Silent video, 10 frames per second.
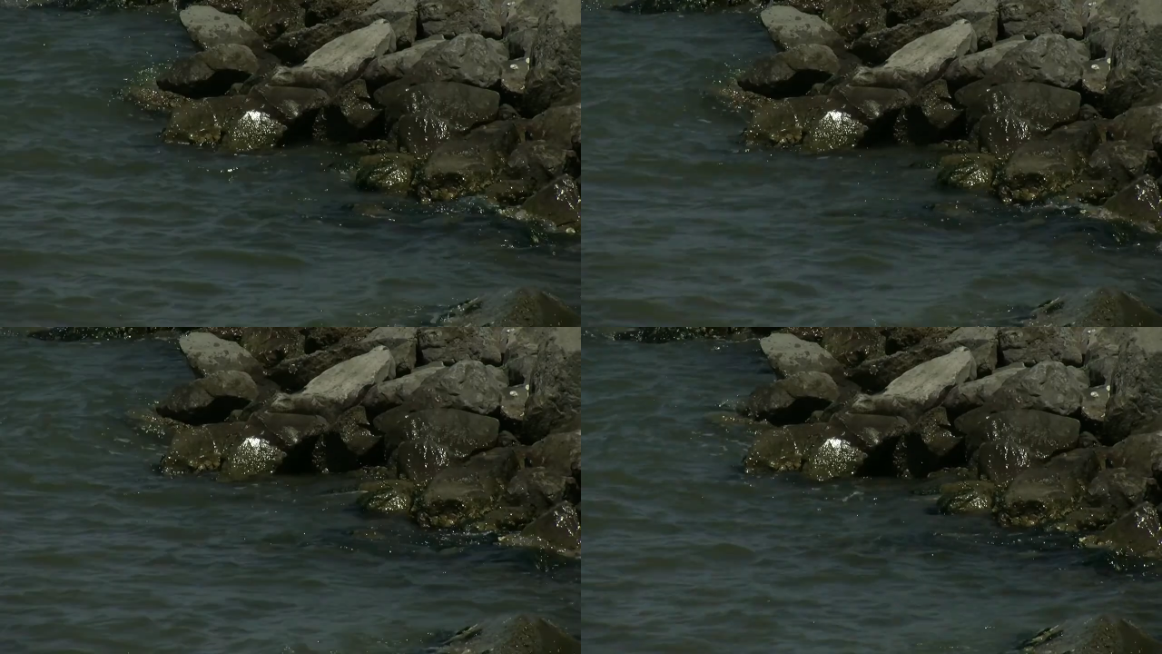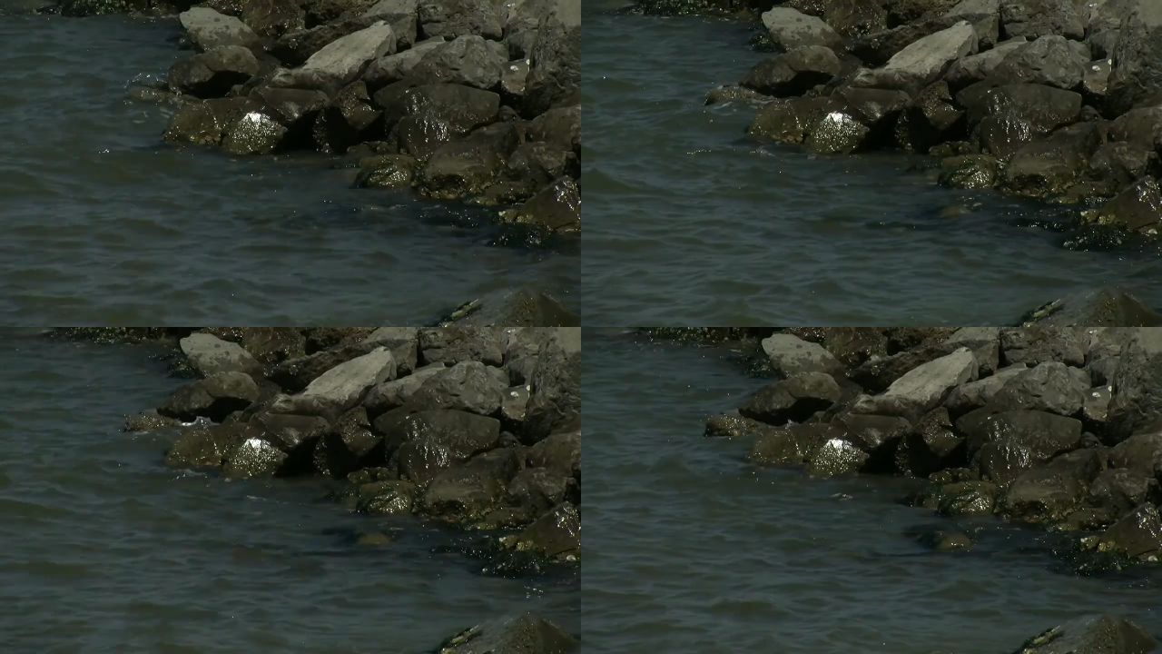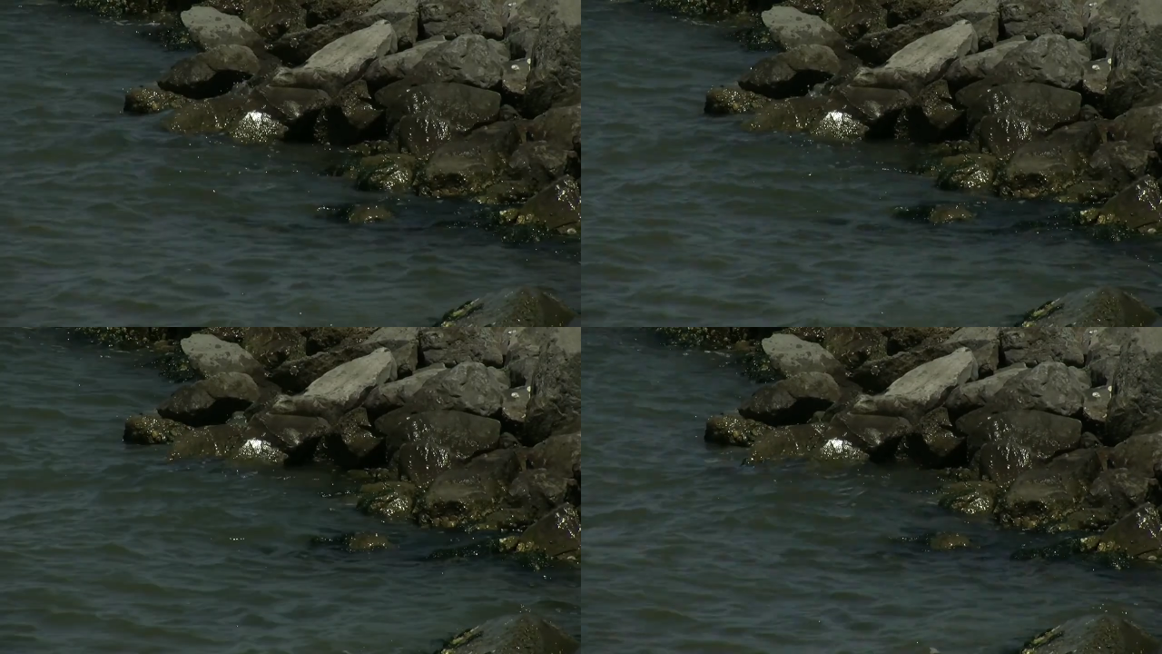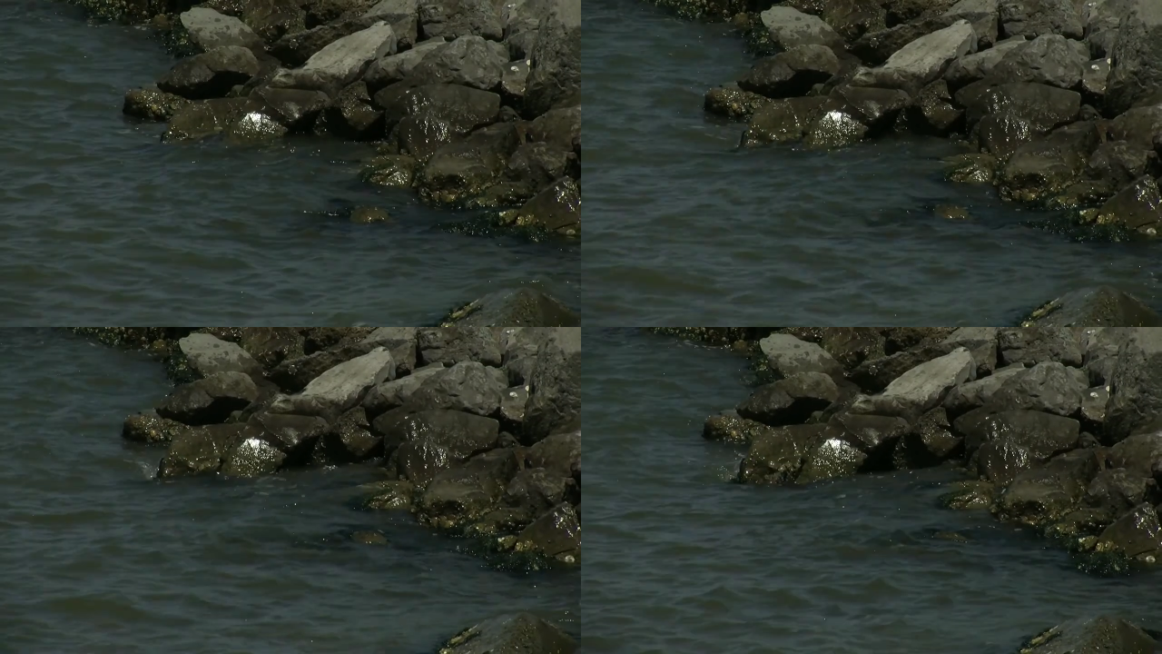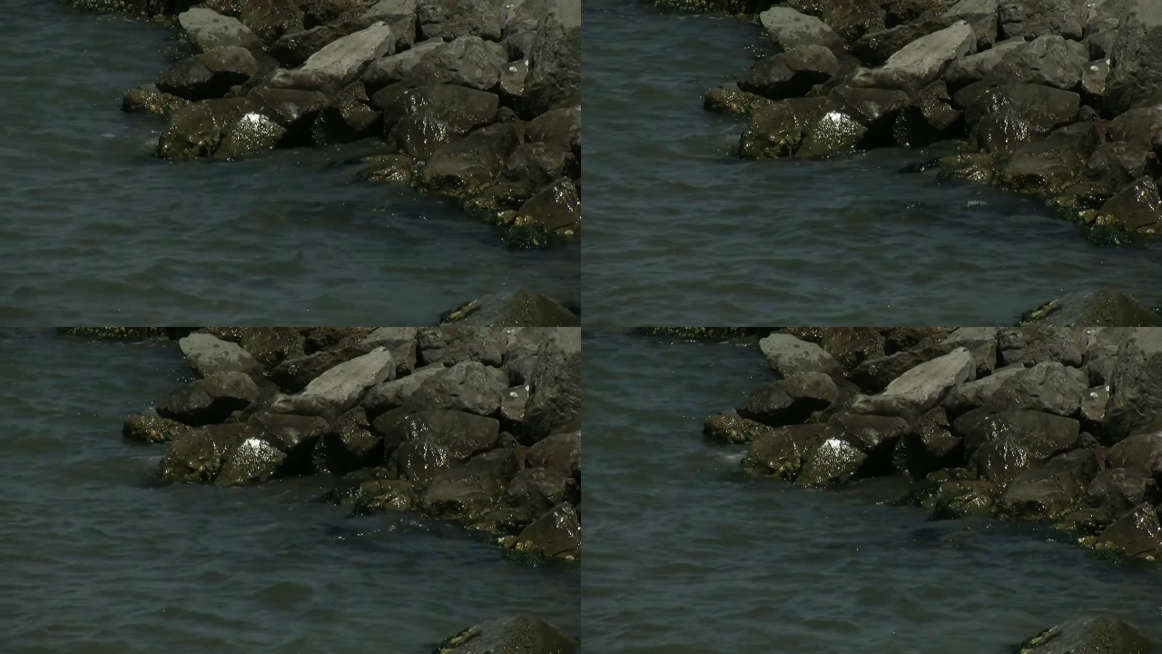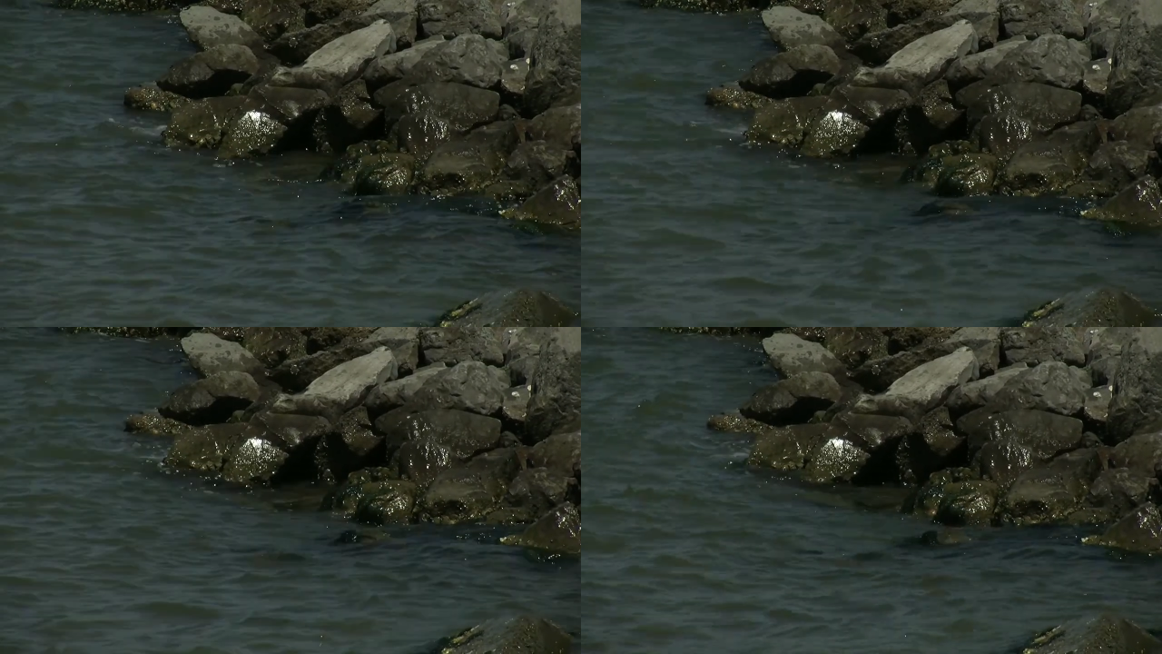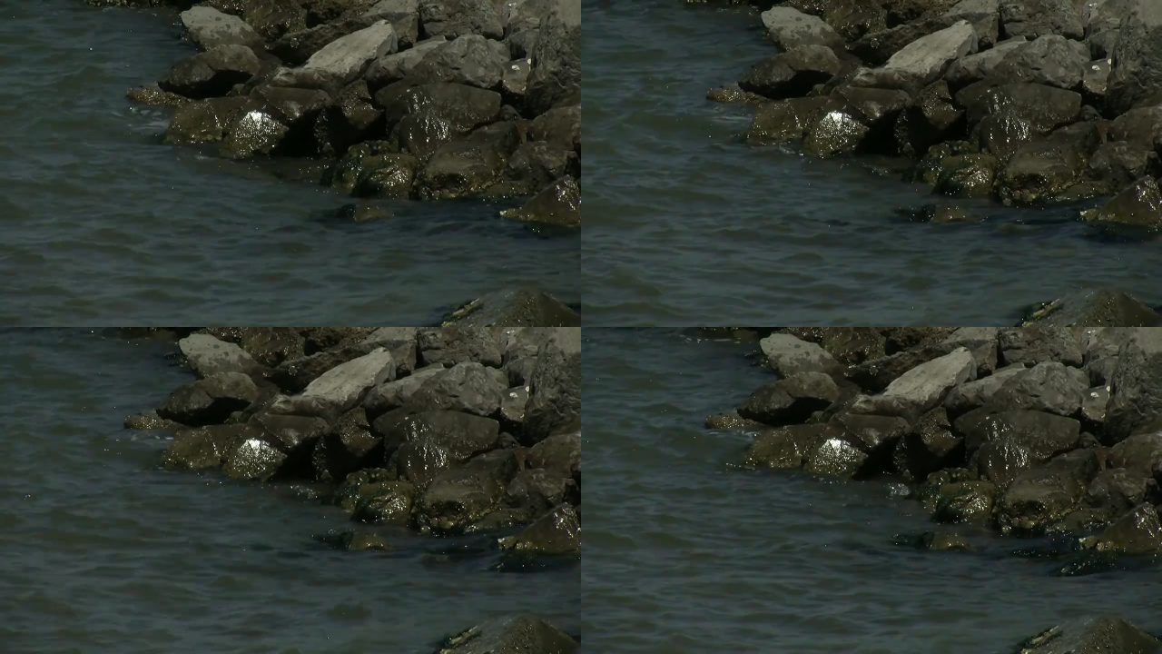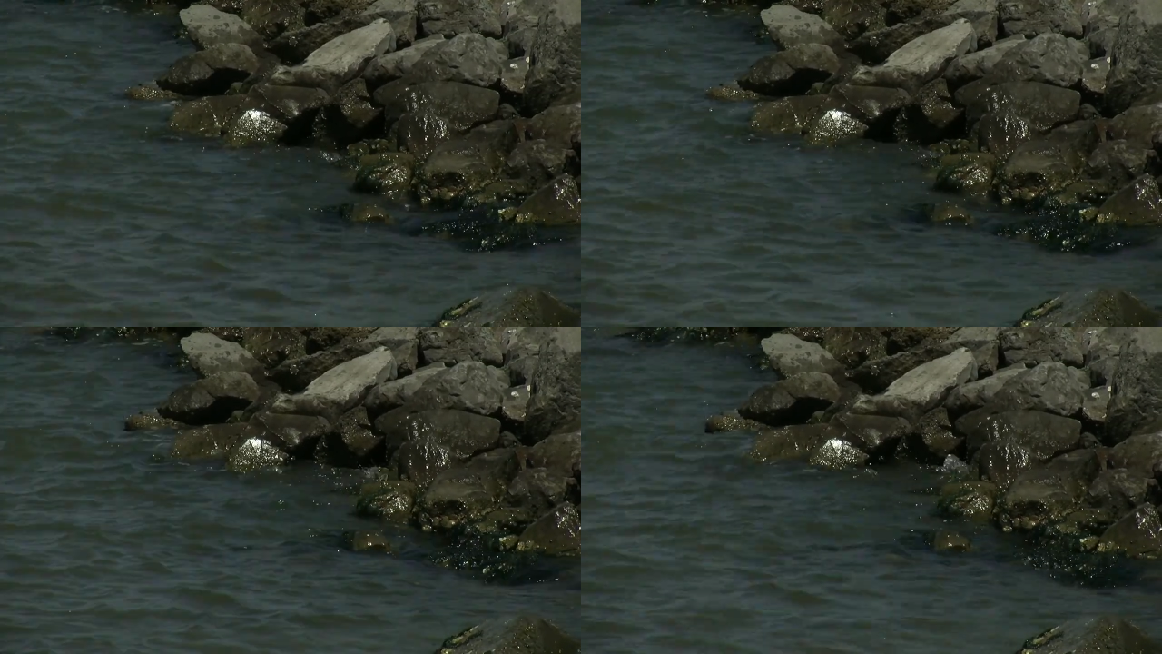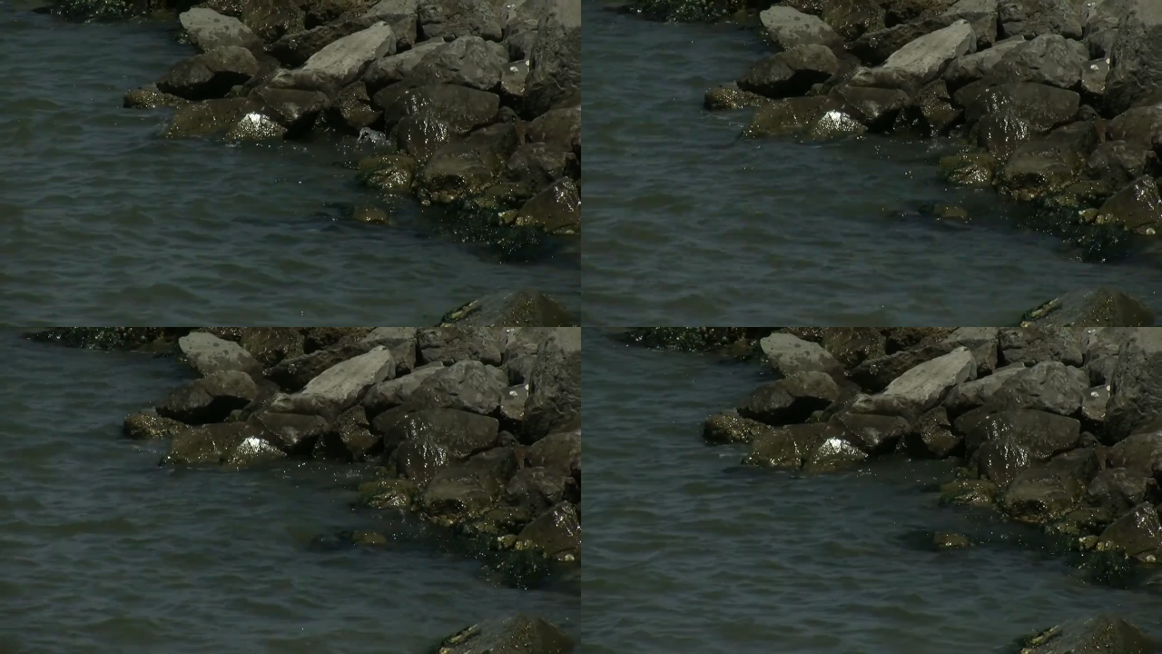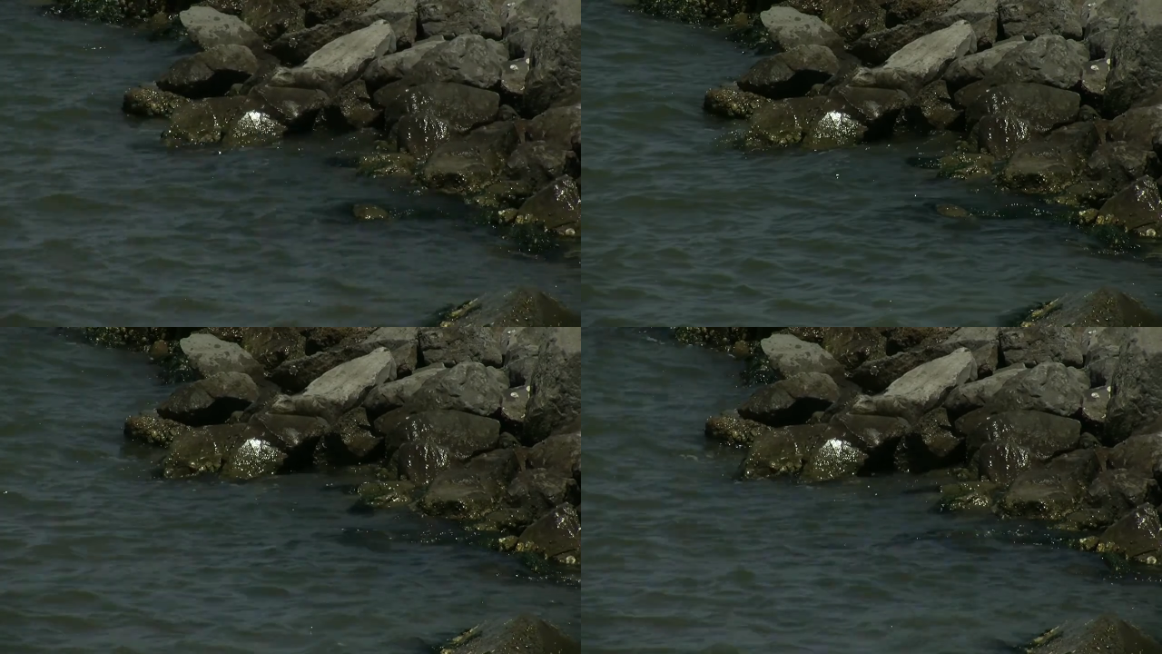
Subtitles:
Nobody's mouth can be seen.